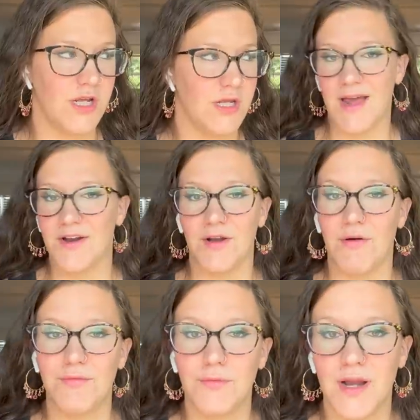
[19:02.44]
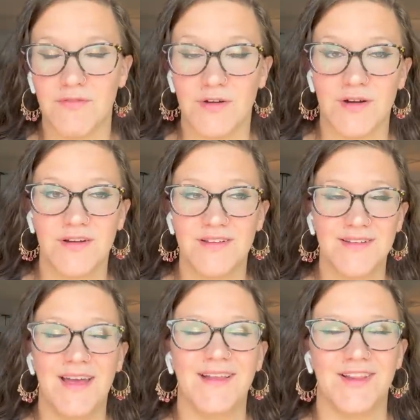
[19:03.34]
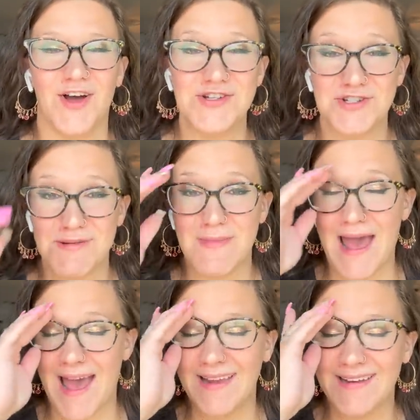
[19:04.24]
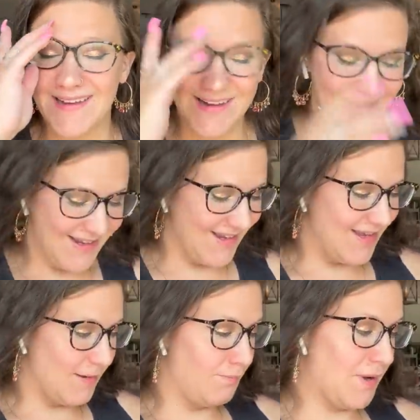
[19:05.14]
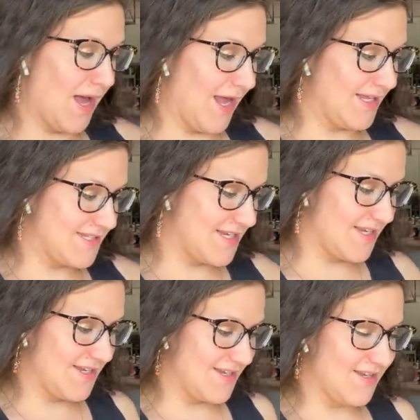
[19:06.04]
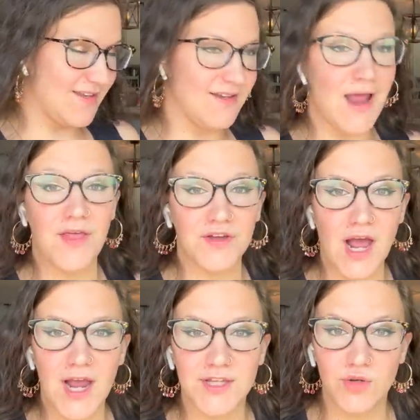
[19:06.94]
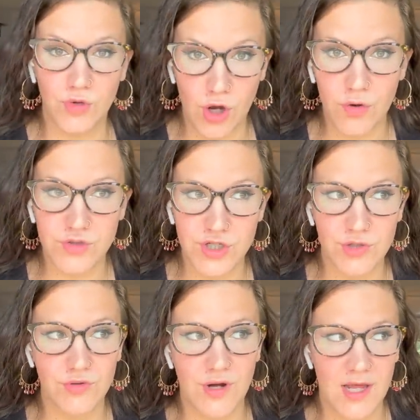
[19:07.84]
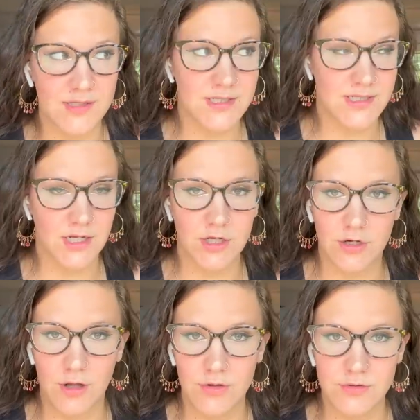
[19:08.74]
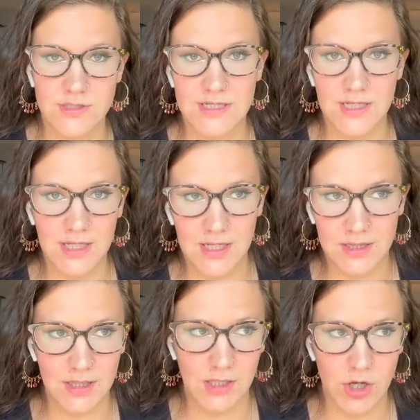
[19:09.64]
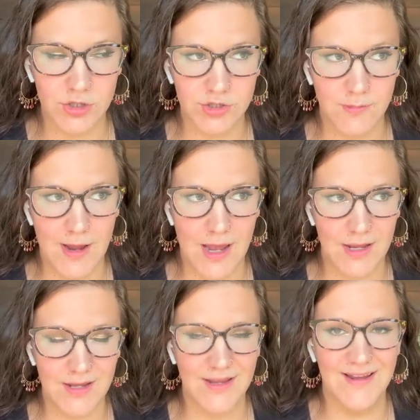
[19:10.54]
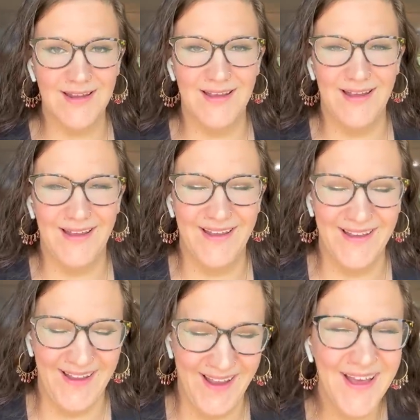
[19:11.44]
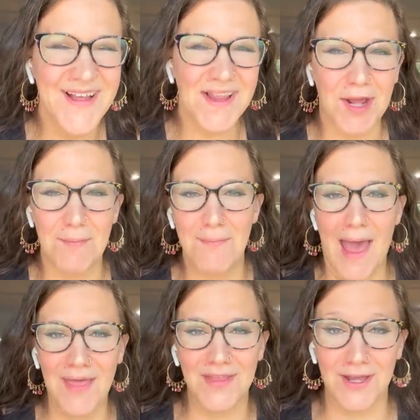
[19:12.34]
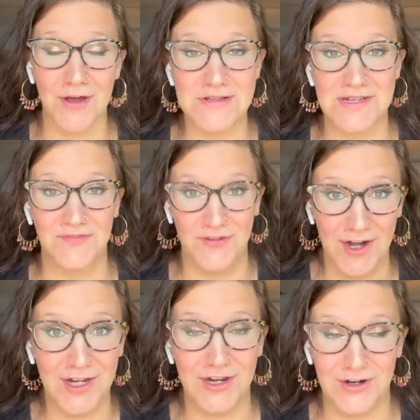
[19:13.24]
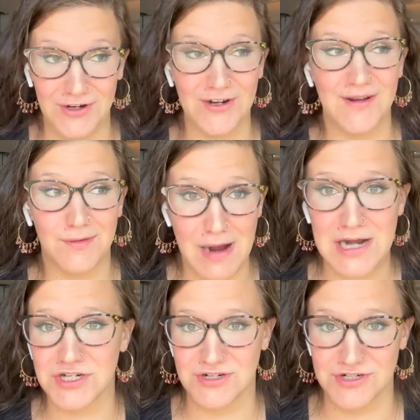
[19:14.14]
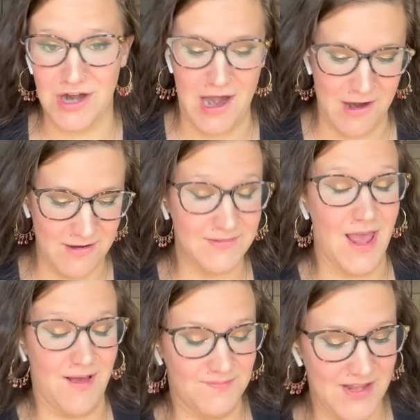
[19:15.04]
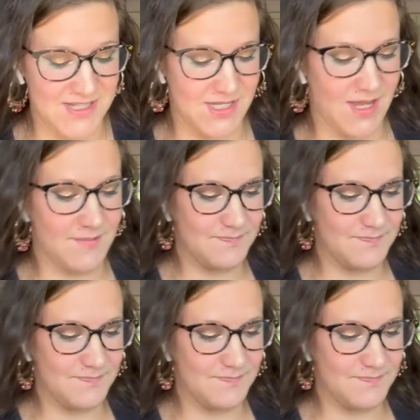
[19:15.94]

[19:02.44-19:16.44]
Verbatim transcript: I don't know, whatever, laundry mat, but not the kind you go to and stick your clothes in the laundromat. Like a mat that goes in front of your washer and dryer. Yeah, that's it.